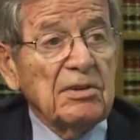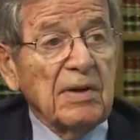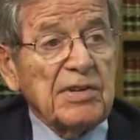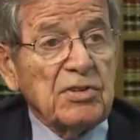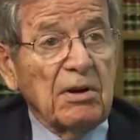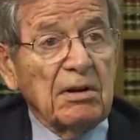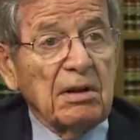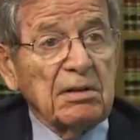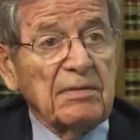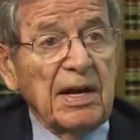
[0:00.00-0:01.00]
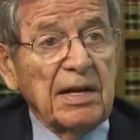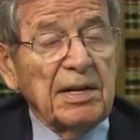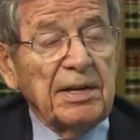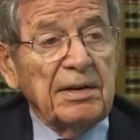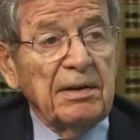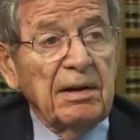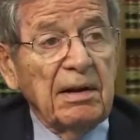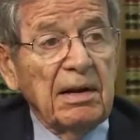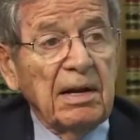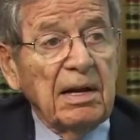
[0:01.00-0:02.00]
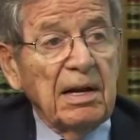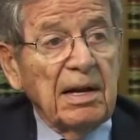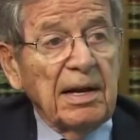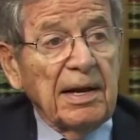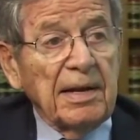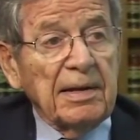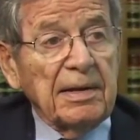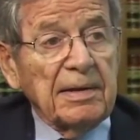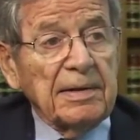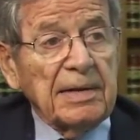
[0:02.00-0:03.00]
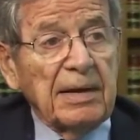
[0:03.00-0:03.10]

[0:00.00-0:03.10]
So I started on the violin, and uh,